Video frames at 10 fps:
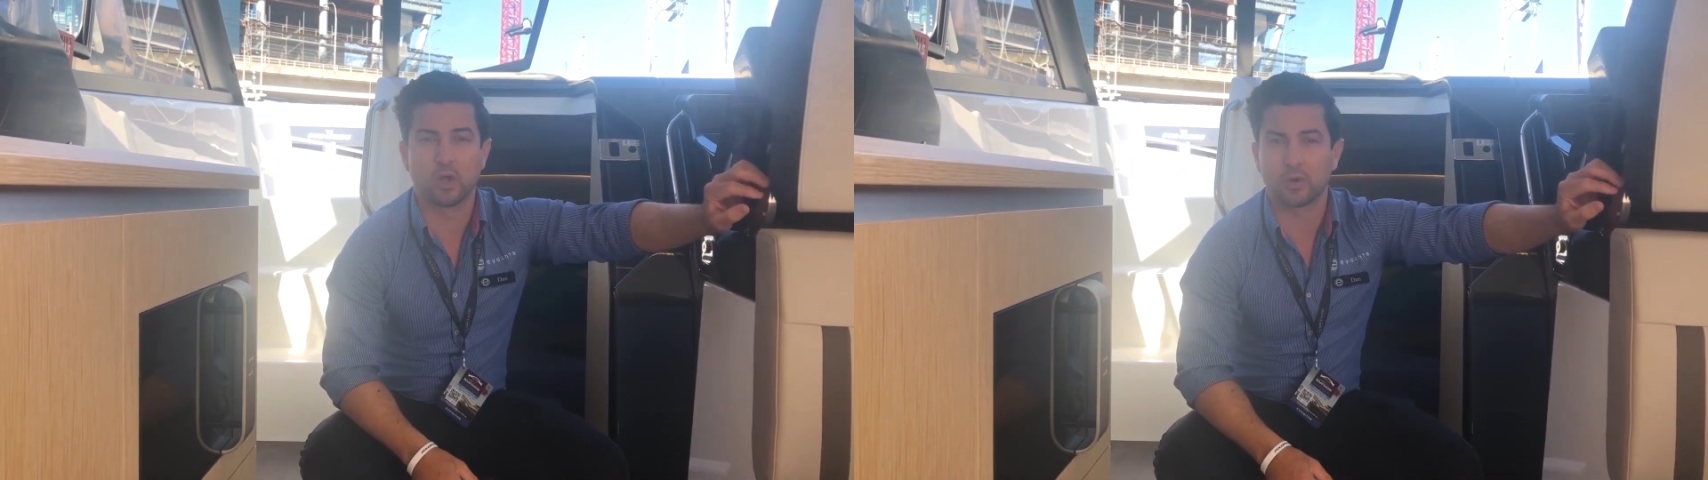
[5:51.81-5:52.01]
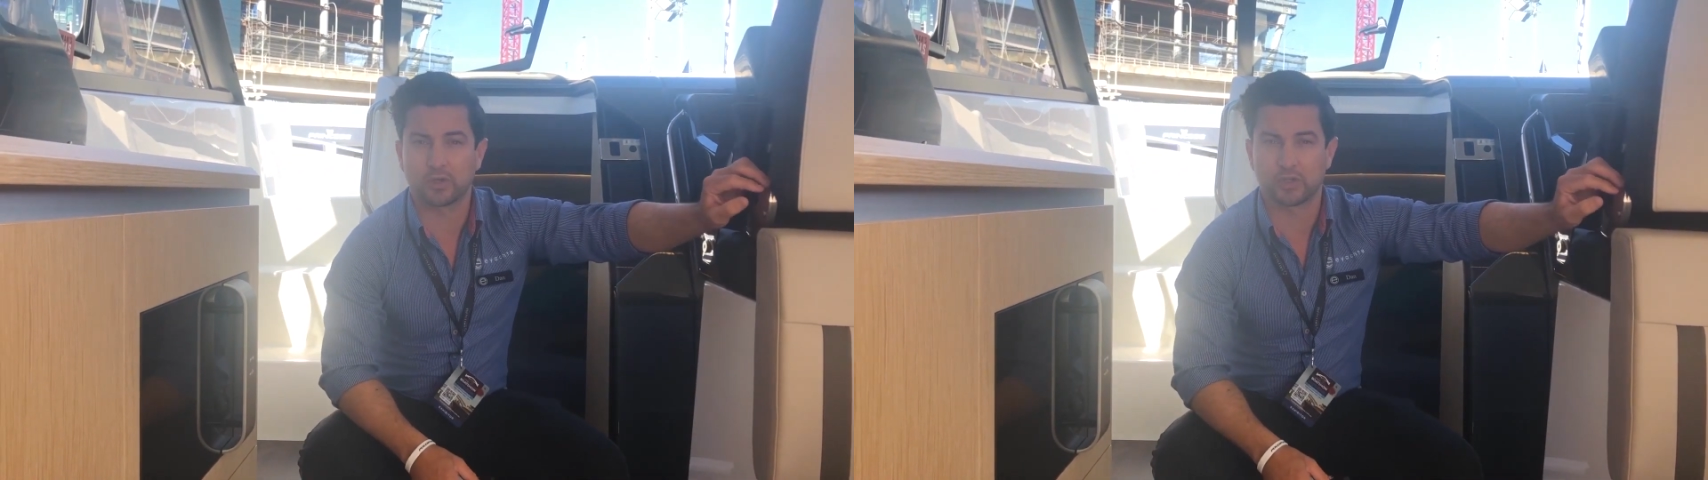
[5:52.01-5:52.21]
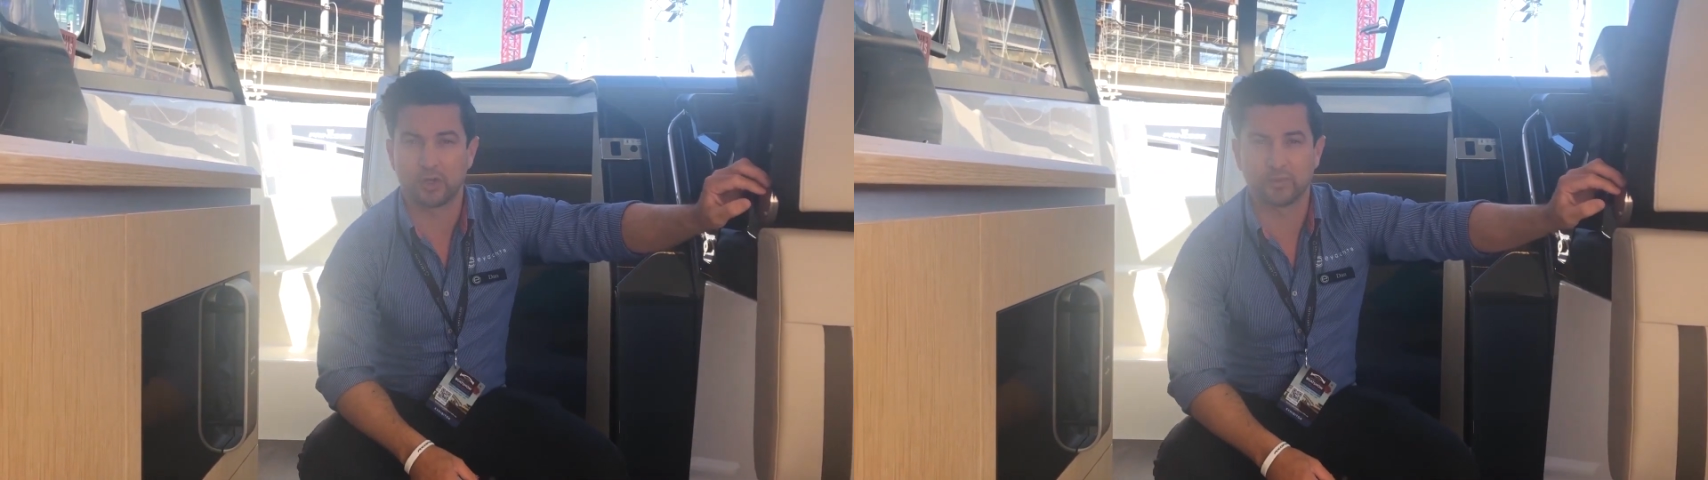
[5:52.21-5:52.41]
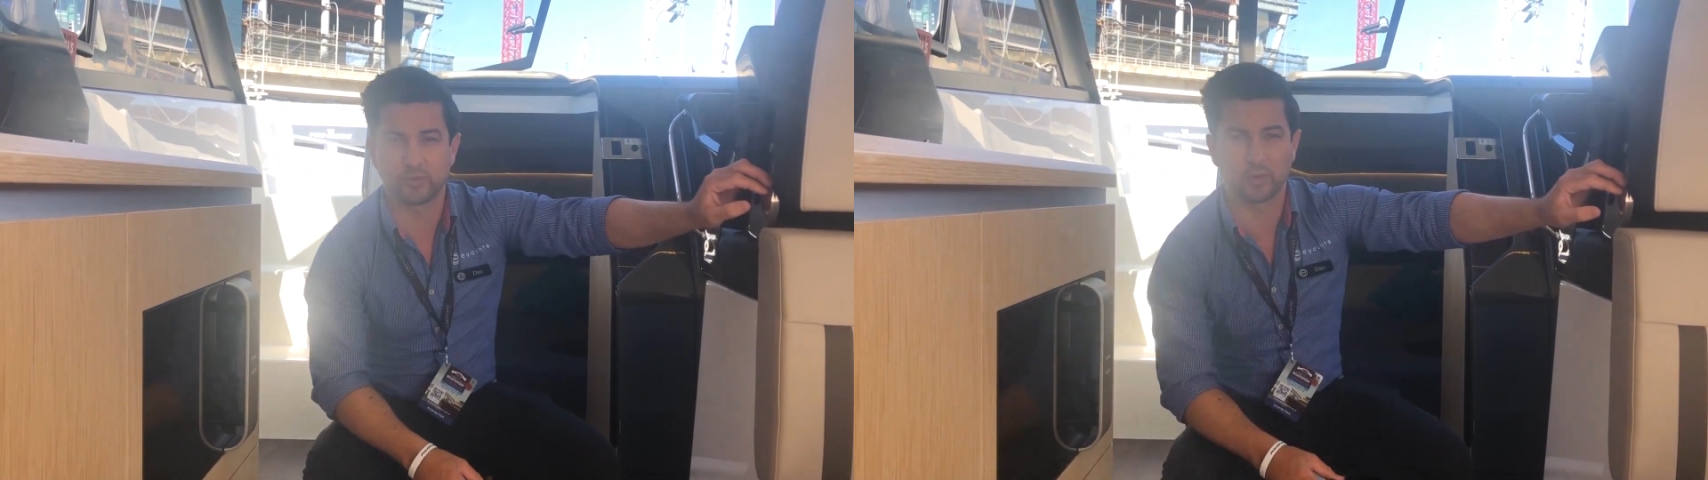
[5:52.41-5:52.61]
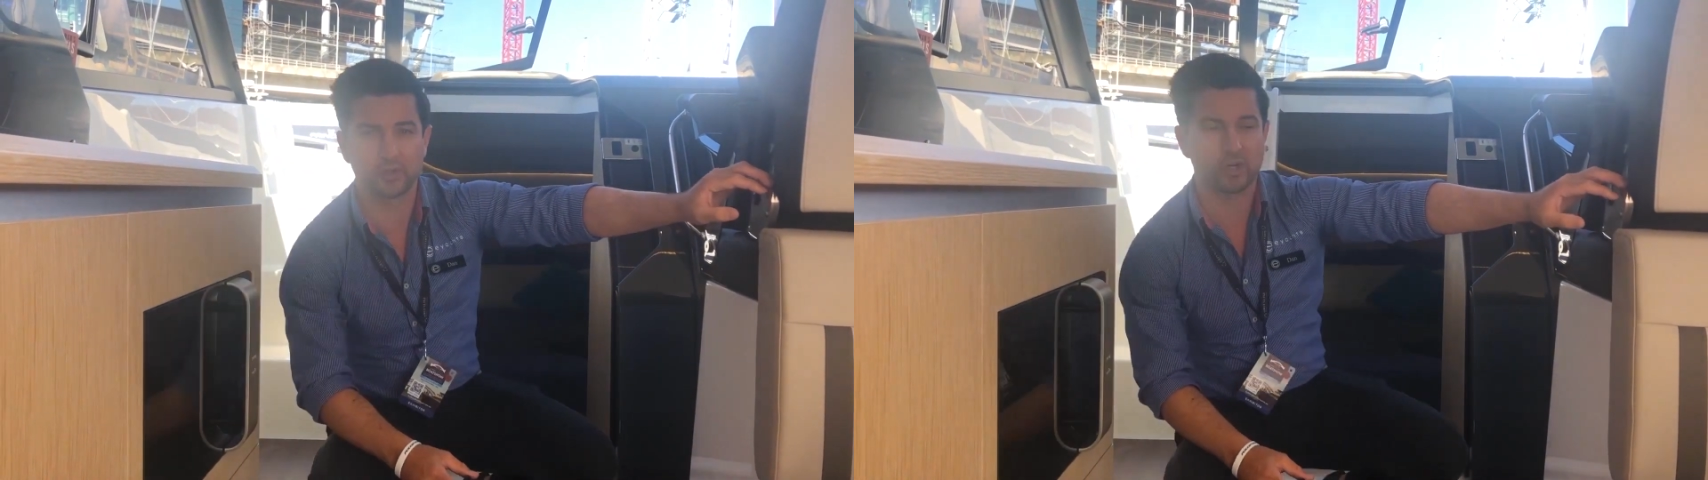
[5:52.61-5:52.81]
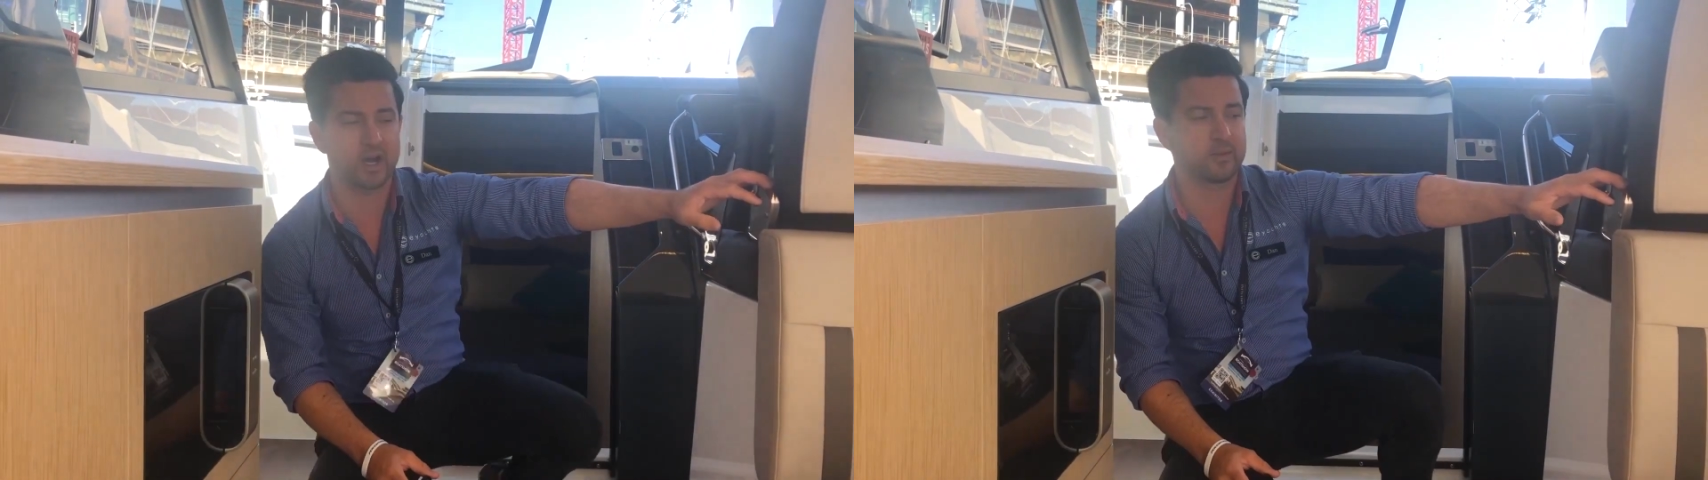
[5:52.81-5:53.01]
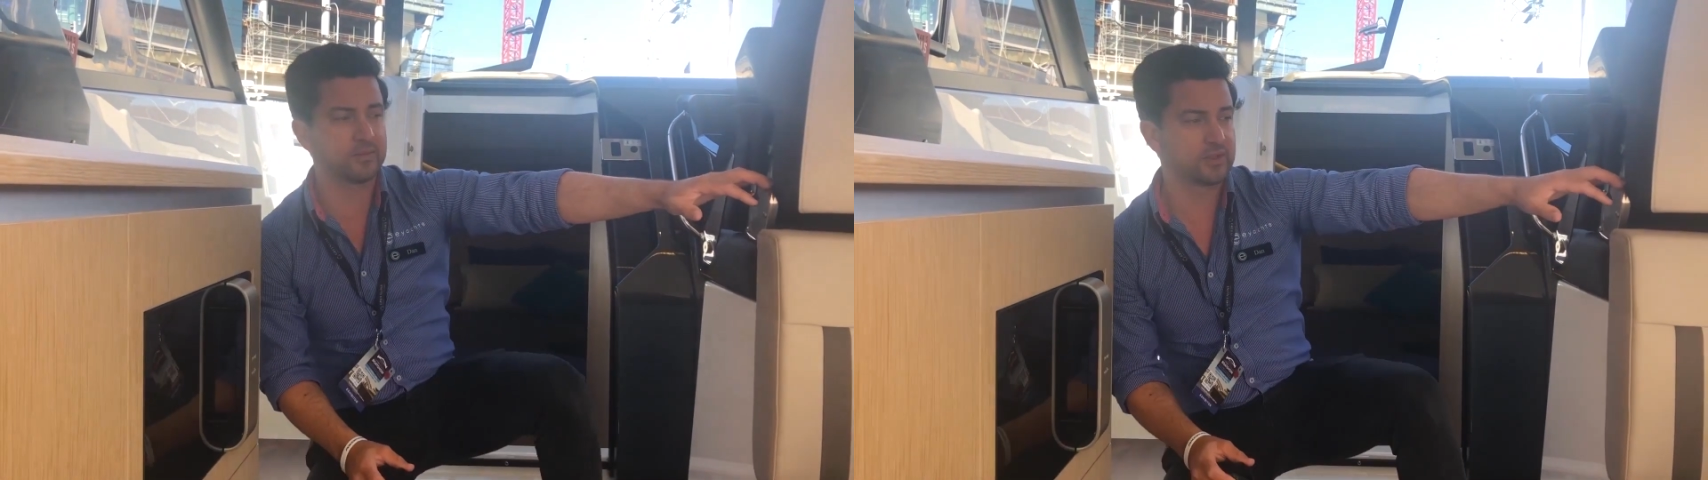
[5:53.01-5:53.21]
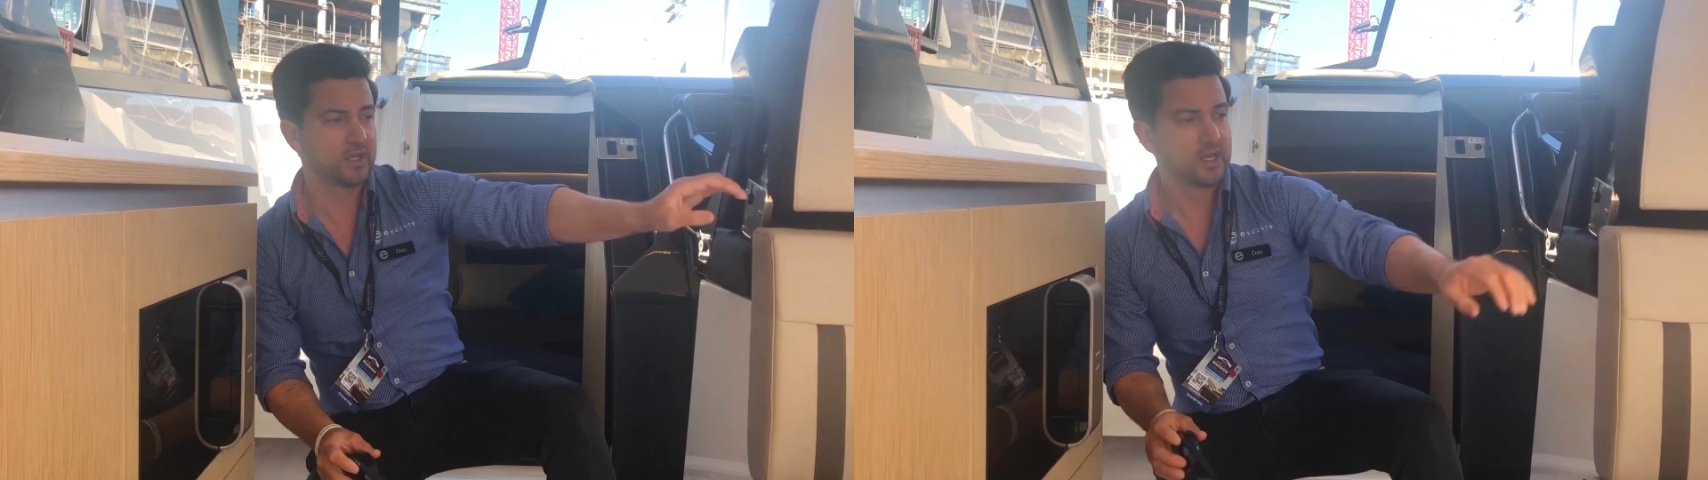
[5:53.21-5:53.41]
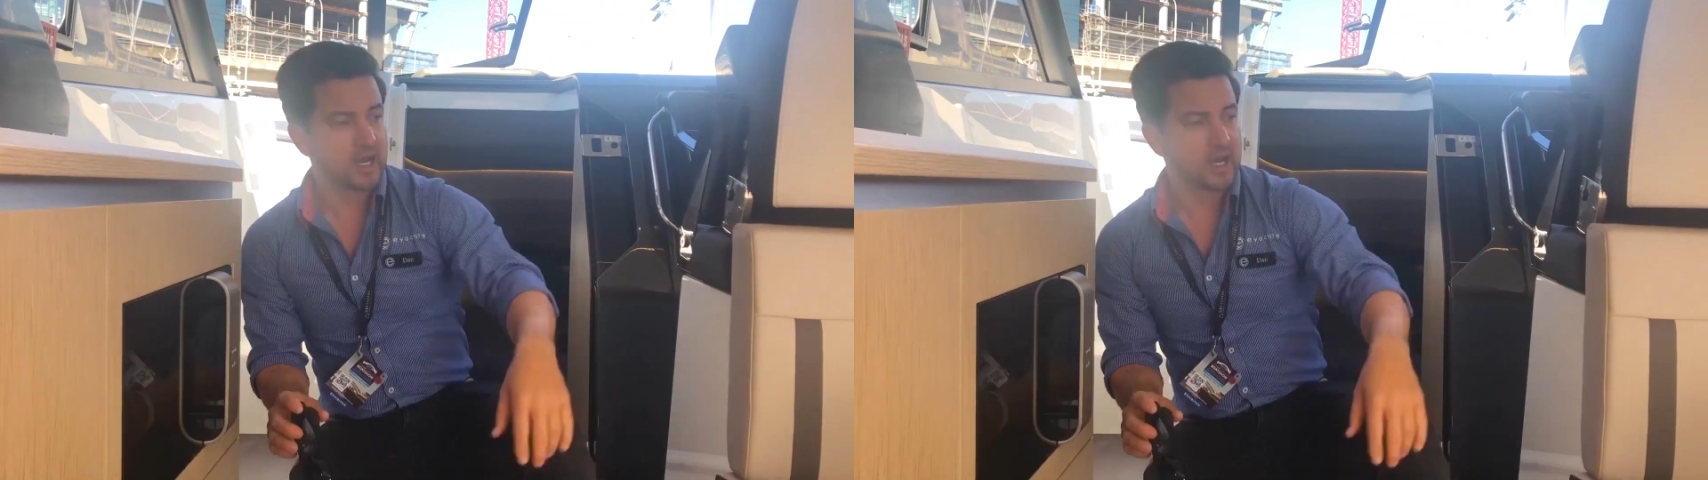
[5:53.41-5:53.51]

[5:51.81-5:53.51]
longer term storage items.